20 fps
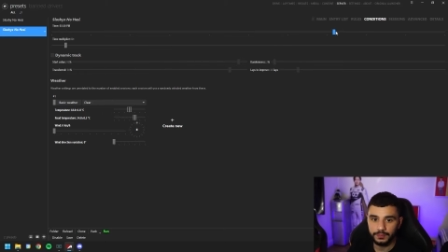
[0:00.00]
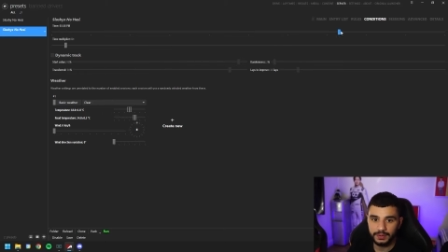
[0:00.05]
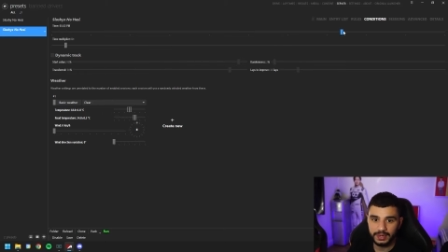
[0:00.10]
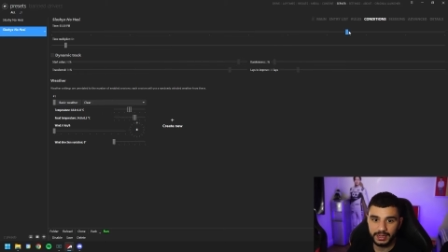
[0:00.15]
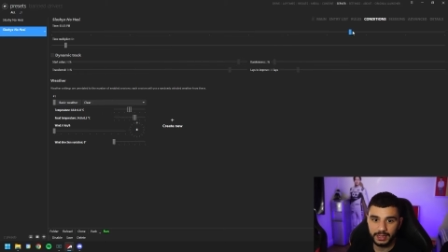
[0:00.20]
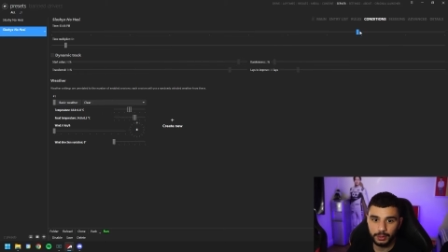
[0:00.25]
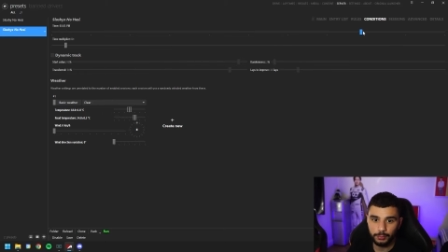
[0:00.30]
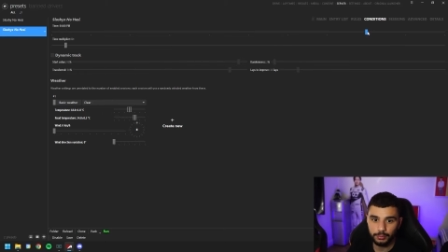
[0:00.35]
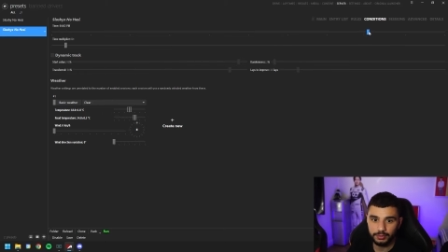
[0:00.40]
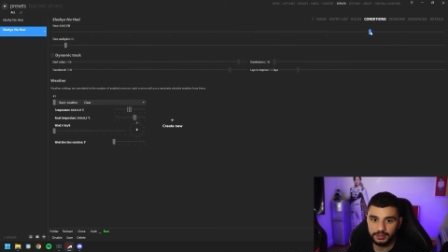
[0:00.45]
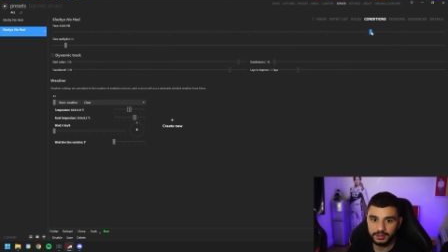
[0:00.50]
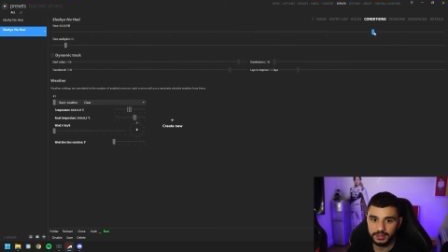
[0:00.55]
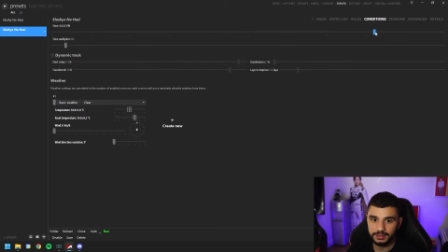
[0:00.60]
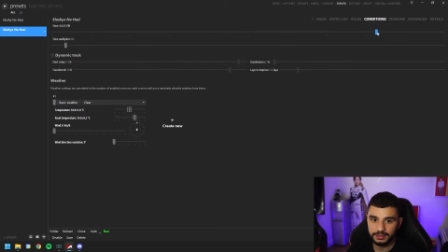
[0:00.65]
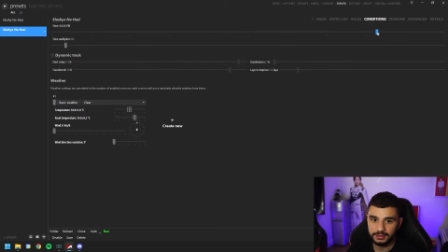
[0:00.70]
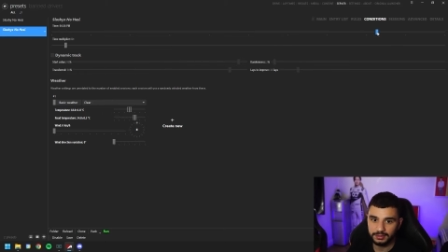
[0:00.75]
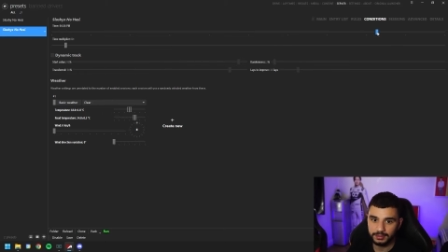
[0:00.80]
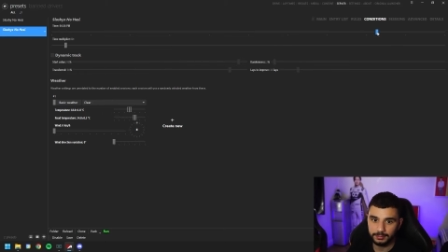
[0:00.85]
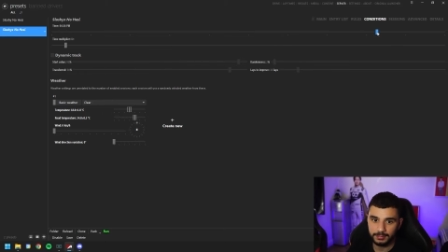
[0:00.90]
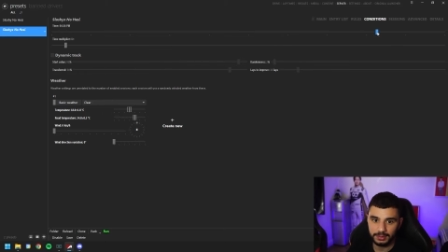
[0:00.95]
now, we'll set it
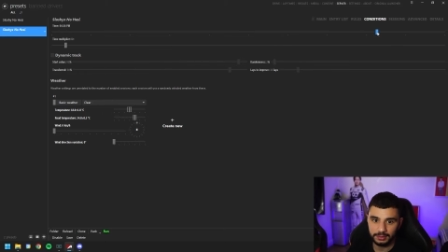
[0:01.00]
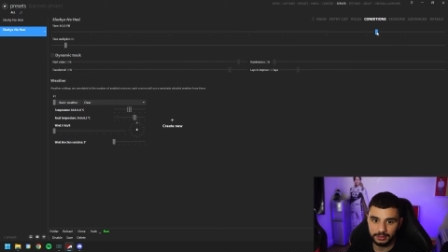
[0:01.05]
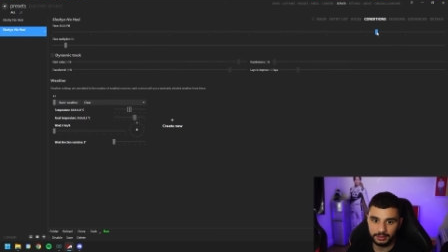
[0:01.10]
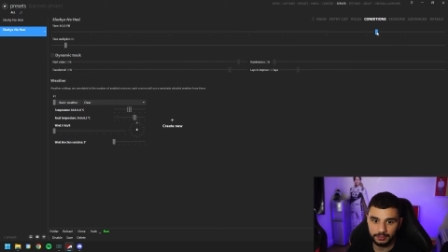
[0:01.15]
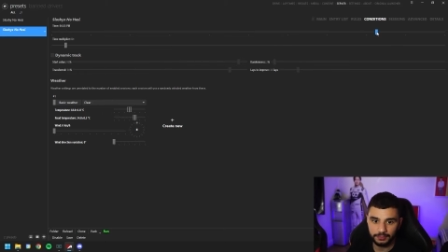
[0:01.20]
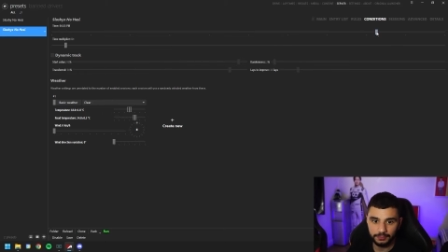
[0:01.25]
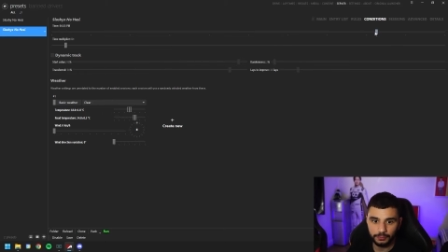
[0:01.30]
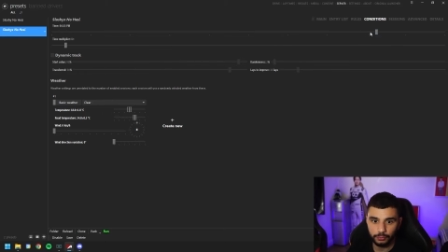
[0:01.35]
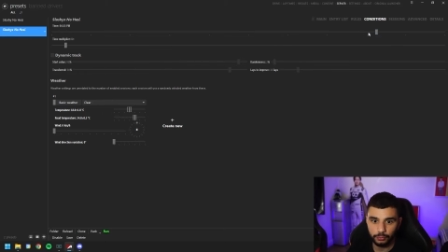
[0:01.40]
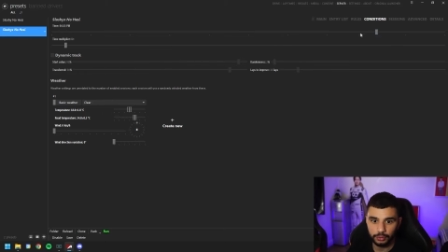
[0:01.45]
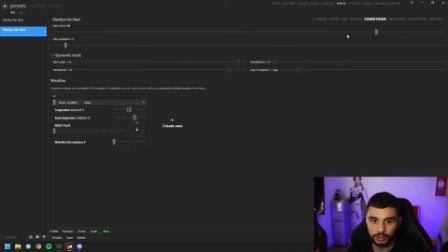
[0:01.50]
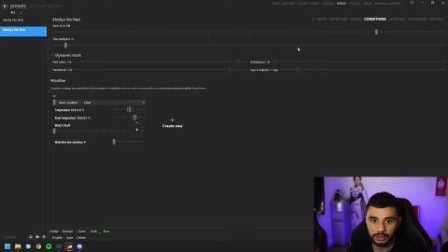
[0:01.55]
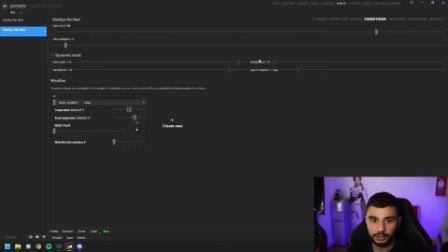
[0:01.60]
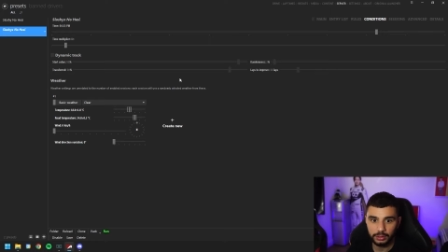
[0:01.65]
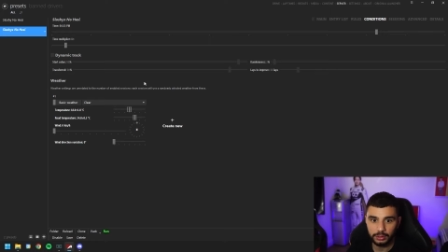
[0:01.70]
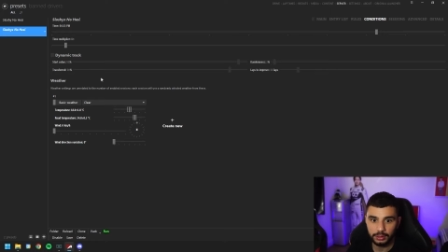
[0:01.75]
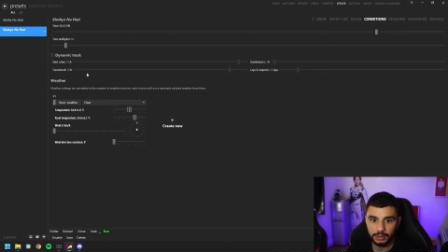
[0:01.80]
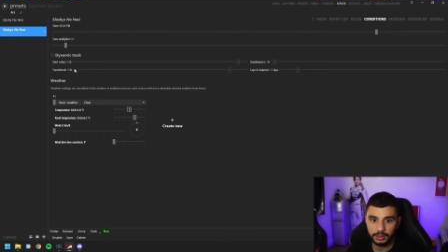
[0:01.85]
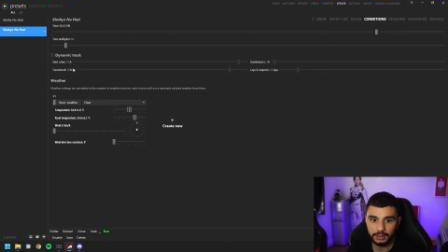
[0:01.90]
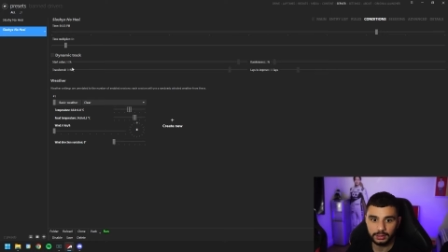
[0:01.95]
to something like 4
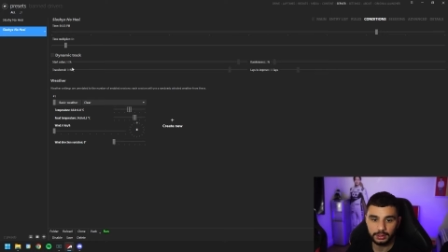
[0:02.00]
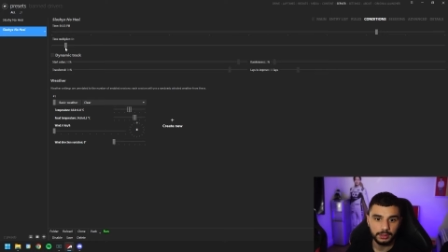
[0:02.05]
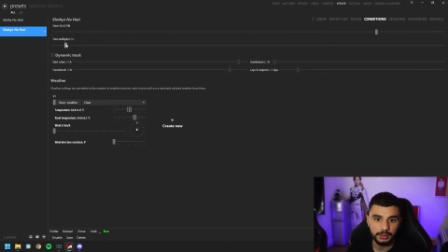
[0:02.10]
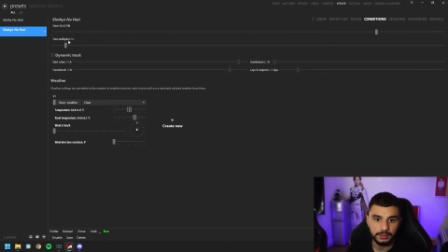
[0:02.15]
o'clock.